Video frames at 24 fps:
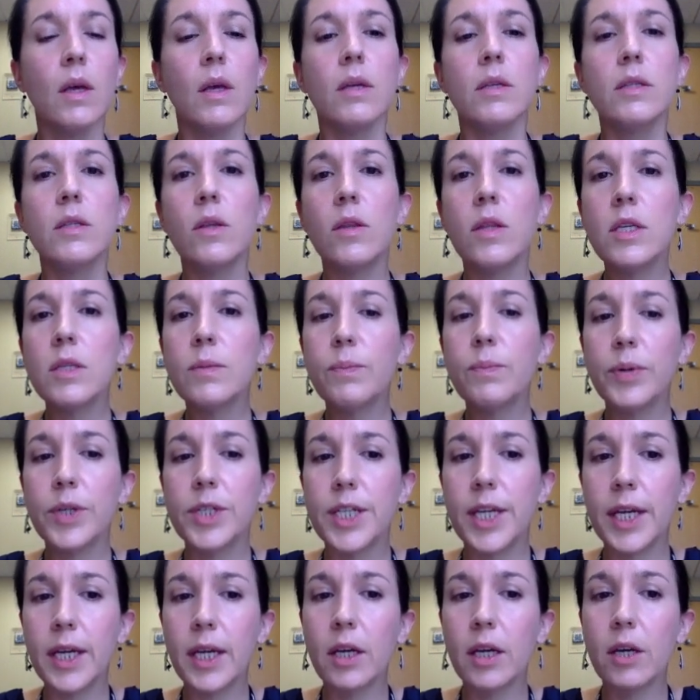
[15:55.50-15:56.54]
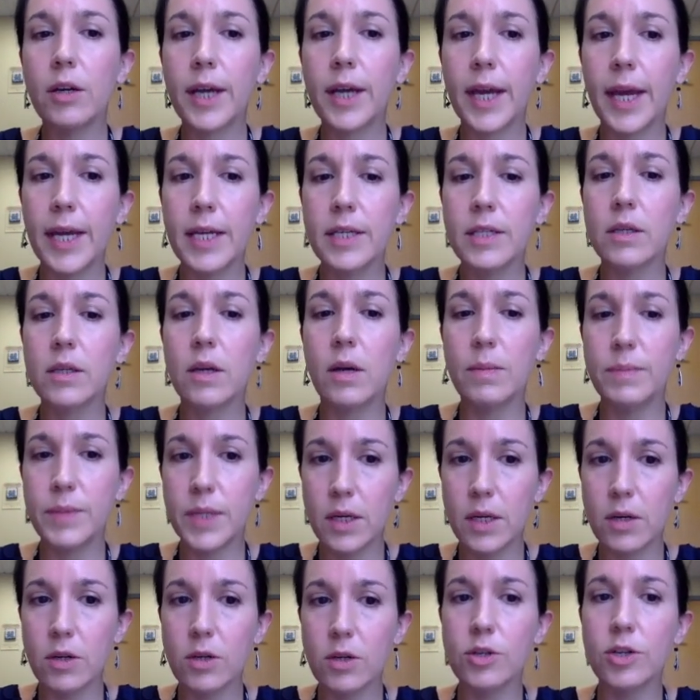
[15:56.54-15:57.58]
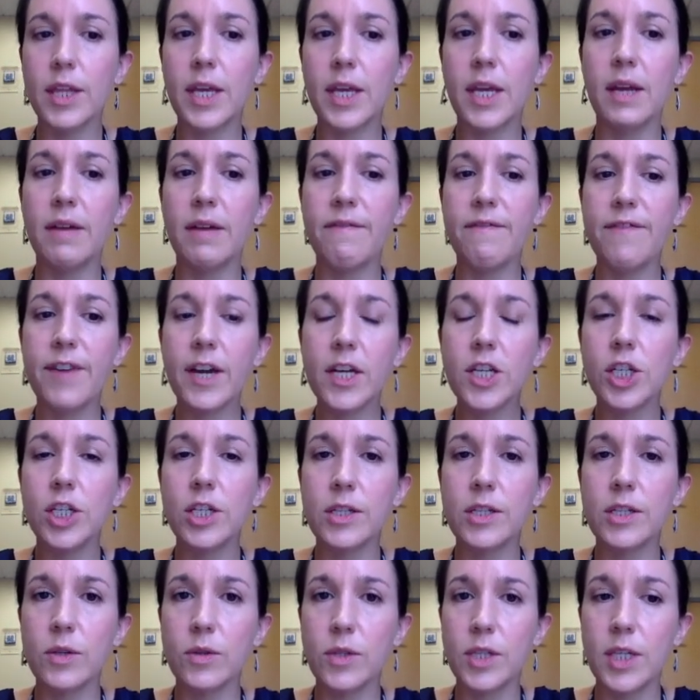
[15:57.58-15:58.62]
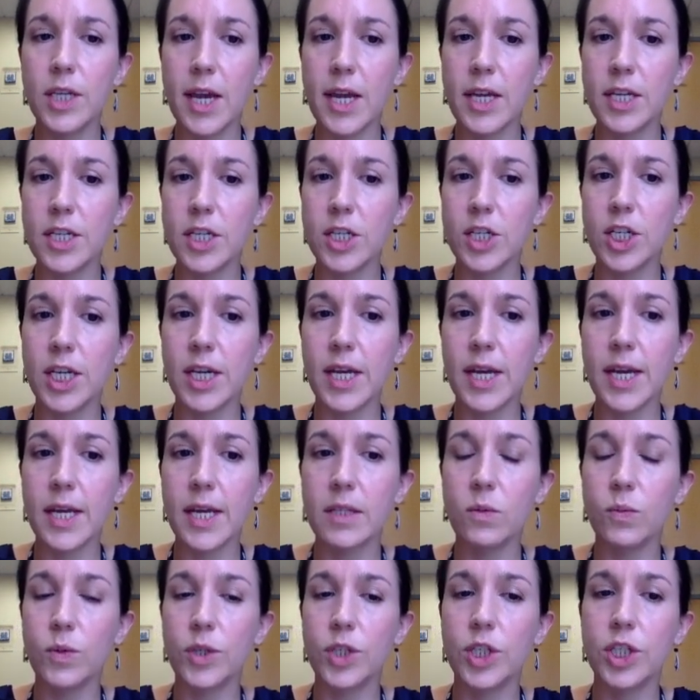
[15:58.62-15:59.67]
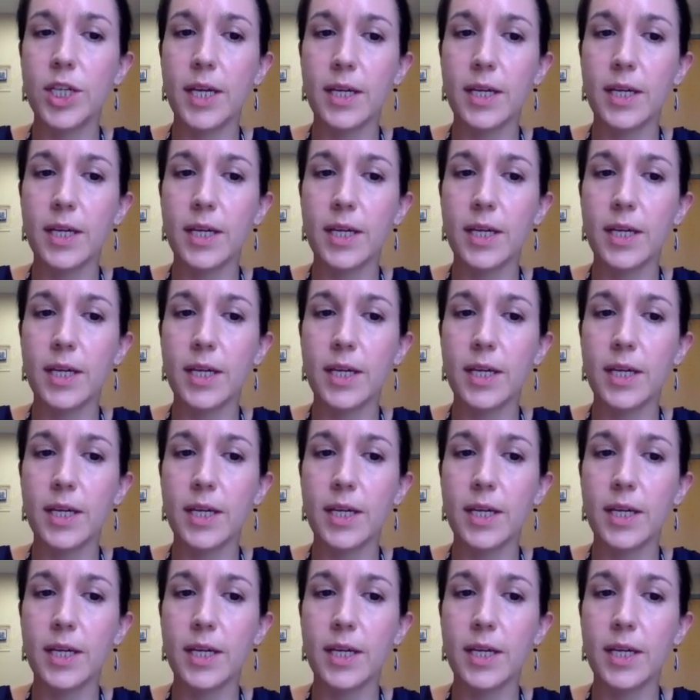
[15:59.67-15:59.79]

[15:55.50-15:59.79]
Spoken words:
So this particular case comes in under the infection-associated GN, which